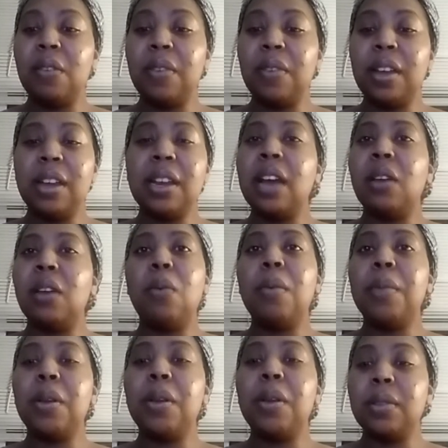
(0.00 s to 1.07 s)
and not a
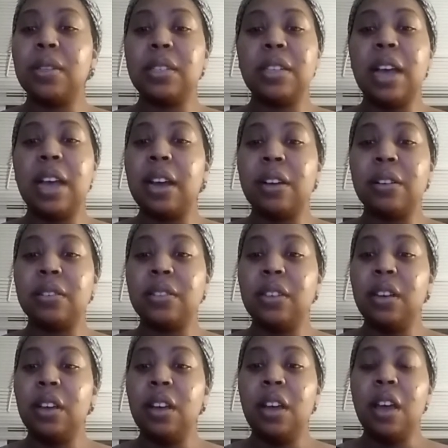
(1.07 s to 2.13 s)
woman with desires.
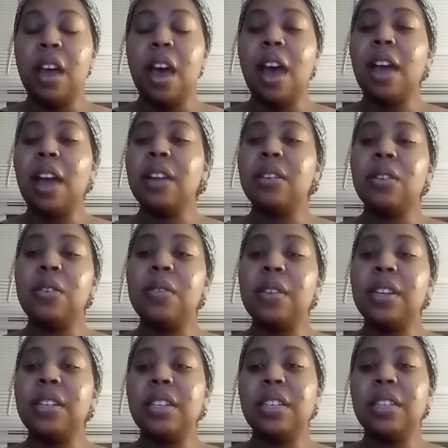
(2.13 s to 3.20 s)
I told
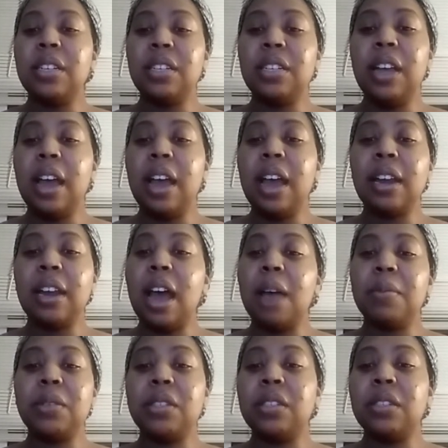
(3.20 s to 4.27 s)
Khadijah she had
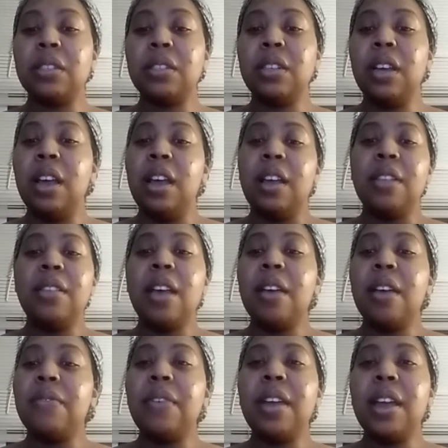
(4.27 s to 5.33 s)
options,
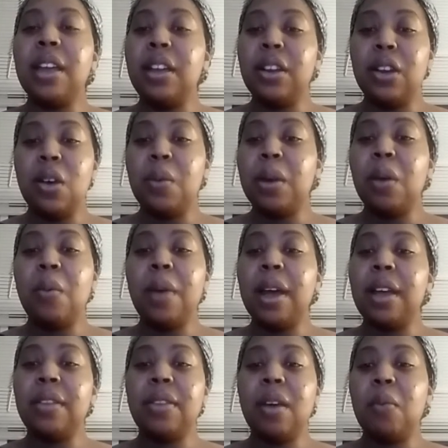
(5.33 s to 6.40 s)
that vague, knowing
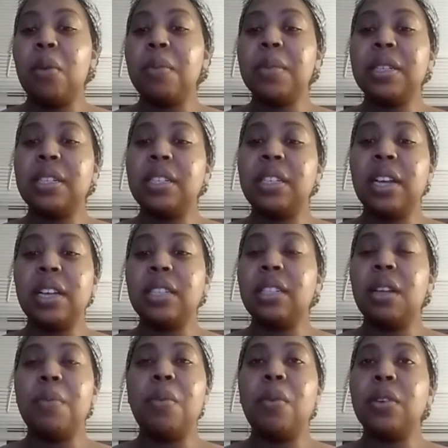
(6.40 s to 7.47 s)
way that women suggest
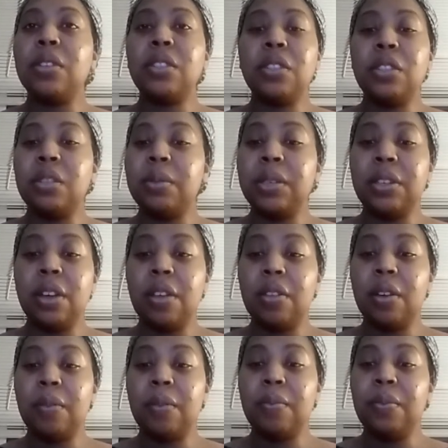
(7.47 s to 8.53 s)
abortion to each
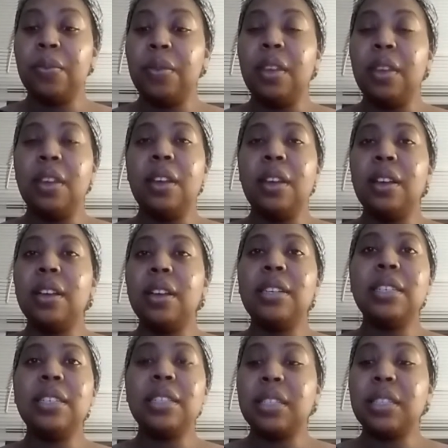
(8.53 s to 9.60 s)
other.
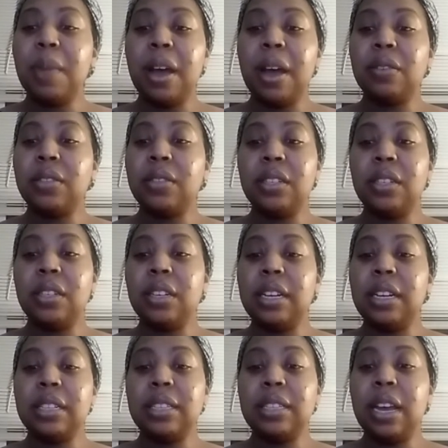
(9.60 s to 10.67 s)
Khadijah smiled gently
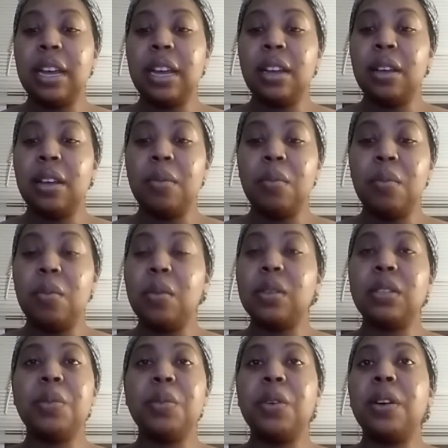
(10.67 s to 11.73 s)
and said,
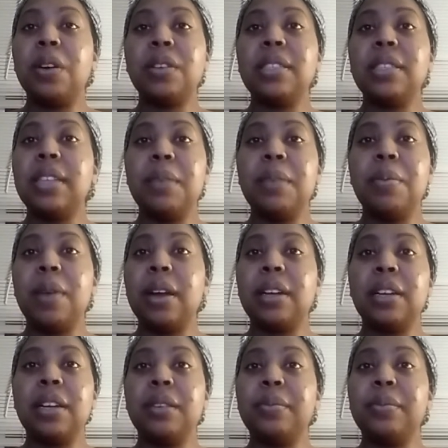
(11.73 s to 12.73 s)
Muslim girls stay pregnant.